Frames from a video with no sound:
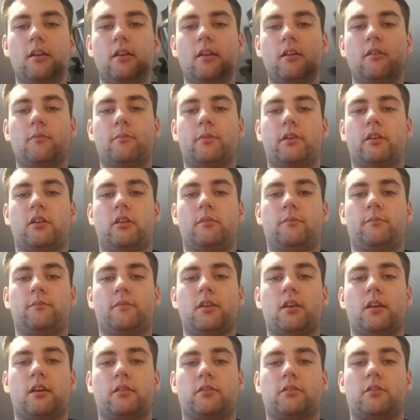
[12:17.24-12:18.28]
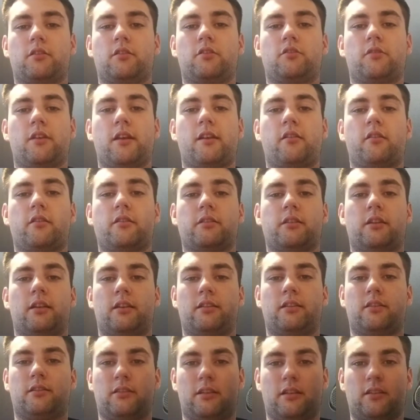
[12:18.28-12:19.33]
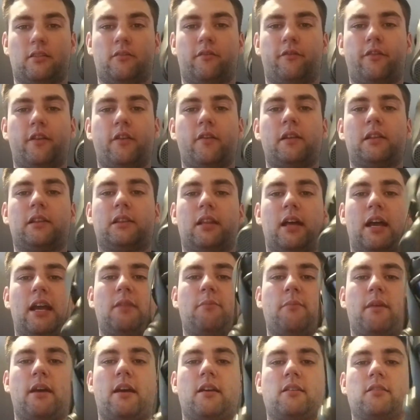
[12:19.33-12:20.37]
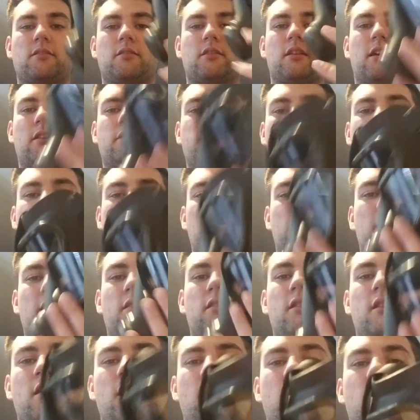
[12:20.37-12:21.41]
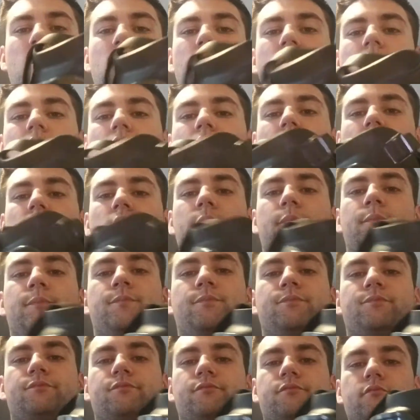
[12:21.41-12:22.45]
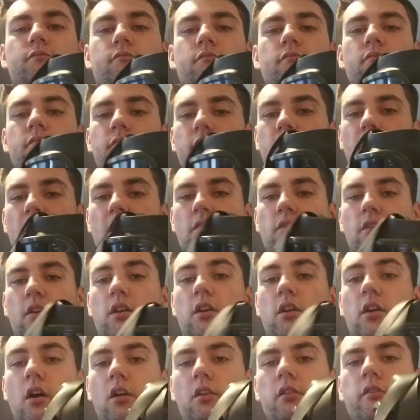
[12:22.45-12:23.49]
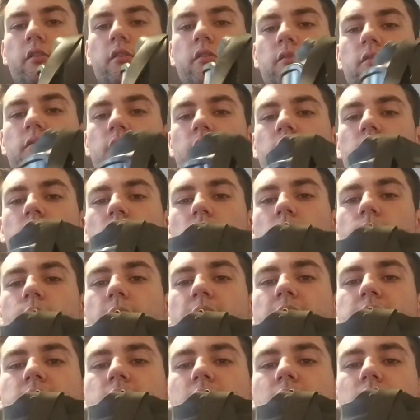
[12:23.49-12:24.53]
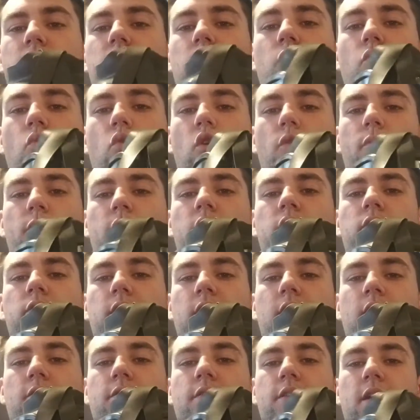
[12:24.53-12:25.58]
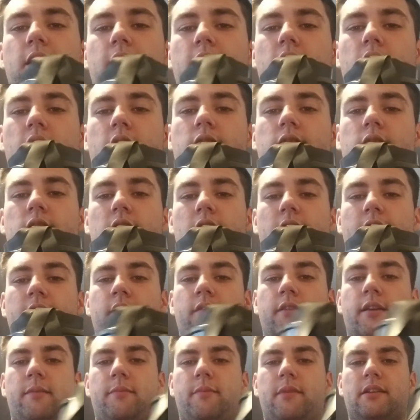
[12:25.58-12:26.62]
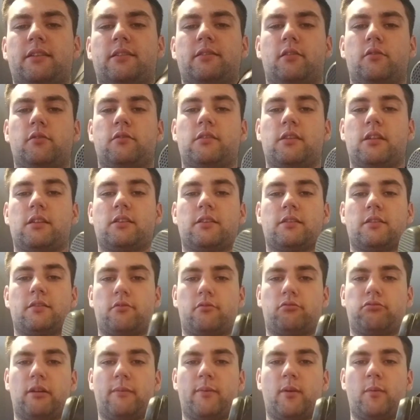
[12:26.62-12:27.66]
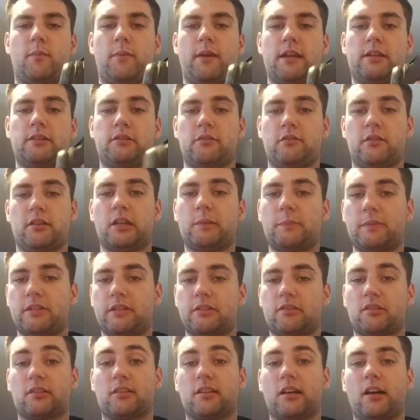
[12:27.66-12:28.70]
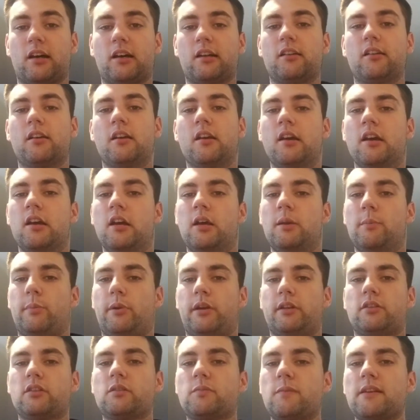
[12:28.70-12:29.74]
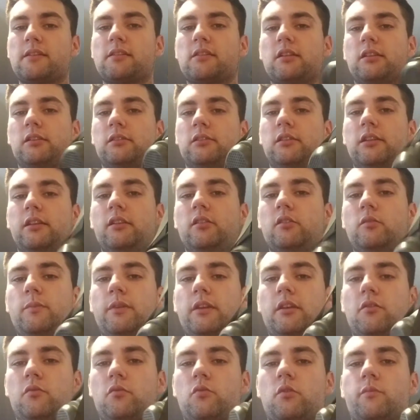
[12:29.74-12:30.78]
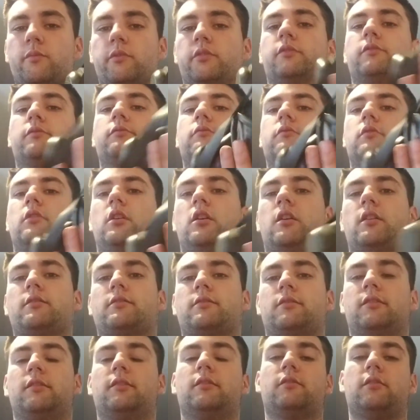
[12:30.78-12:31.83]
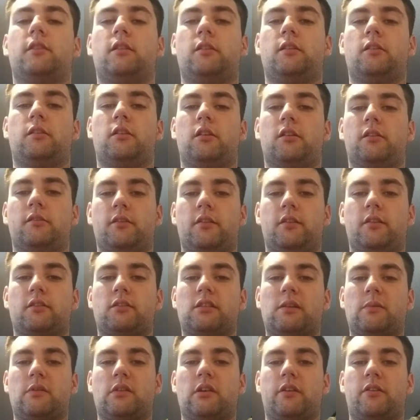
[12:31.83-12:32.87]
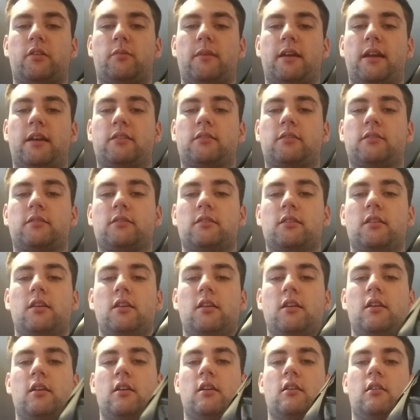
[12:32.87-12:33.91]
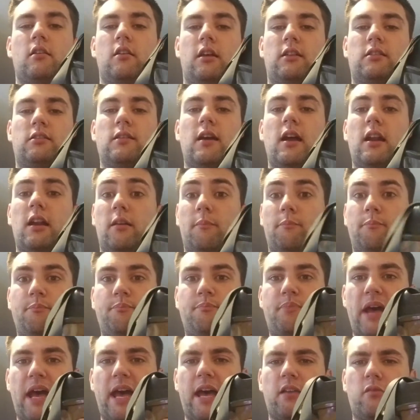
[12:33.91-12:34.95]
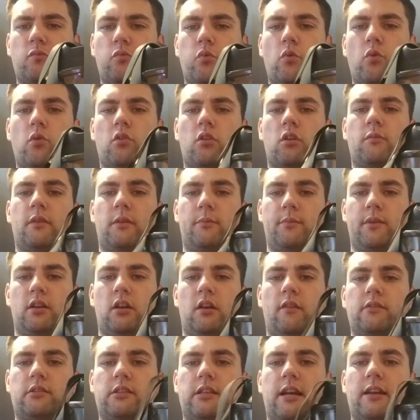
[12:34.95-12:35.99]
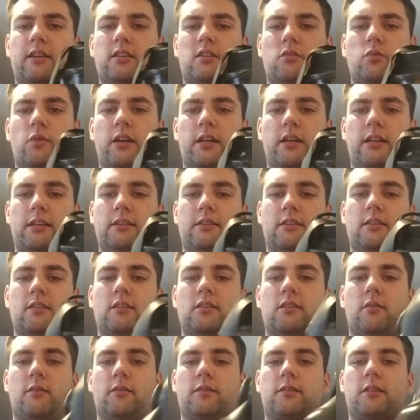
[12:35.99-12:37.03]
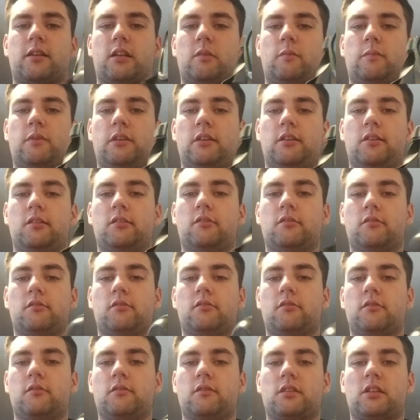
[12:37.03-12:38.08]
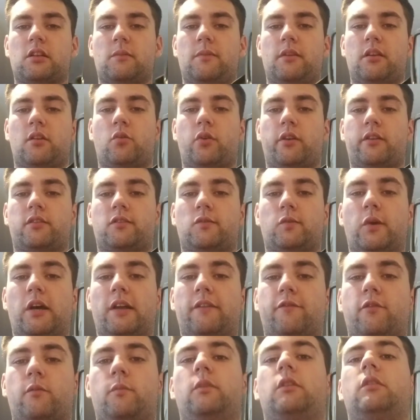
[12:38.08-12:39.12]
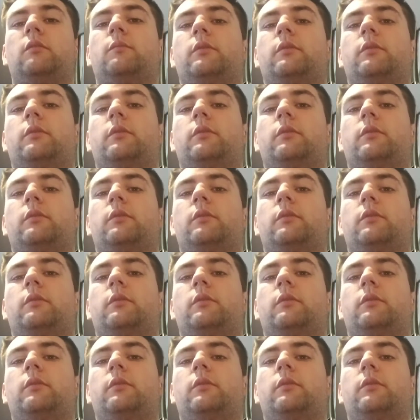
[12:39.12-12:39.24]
But yeah, so the Drieger is a very light mask, I should say. The color makes it a little warmer outside, honestly. I know that makes no sense because it's a rubber base. You'd think it would be just as hot. But it just makes it a little bit warmer, honestly, than some of the other masks. It's not a bad warm. I mean, obviously, I sweat easy, so it's gonna be a quick sweat for me.